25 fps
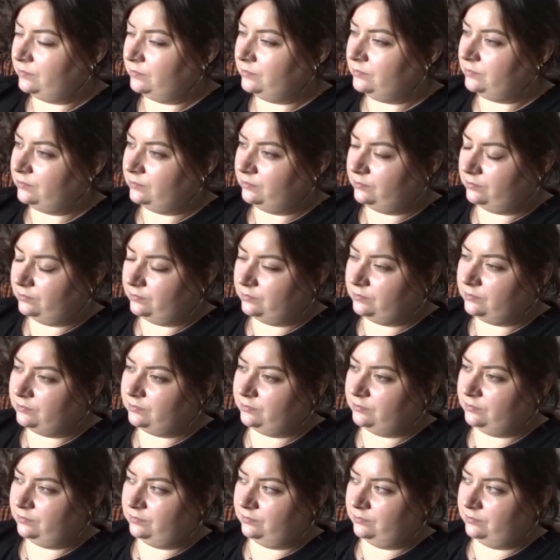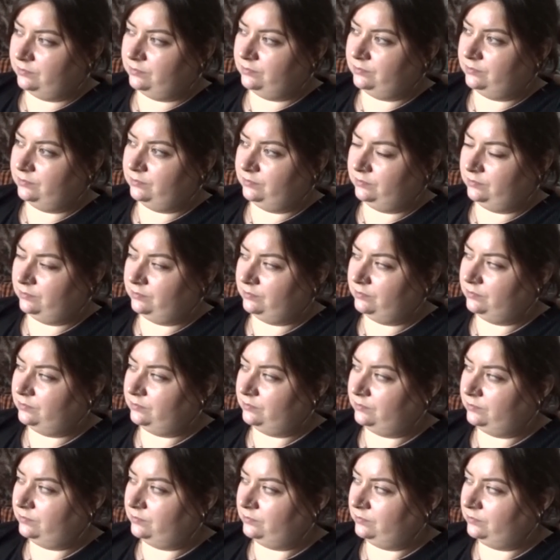
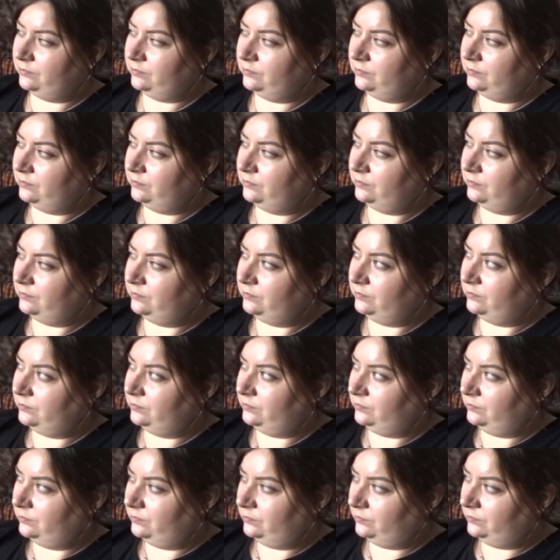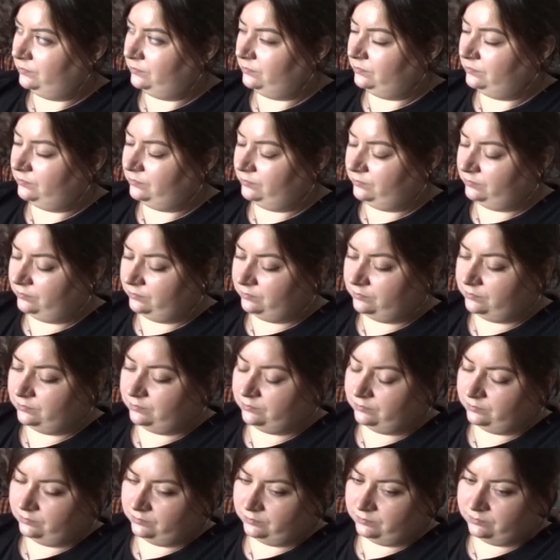
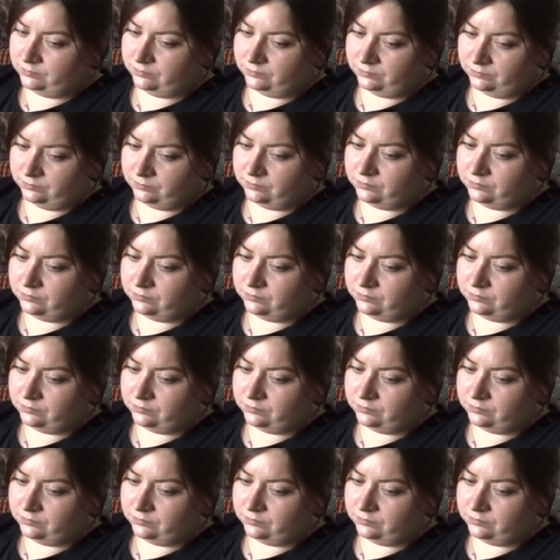(silent)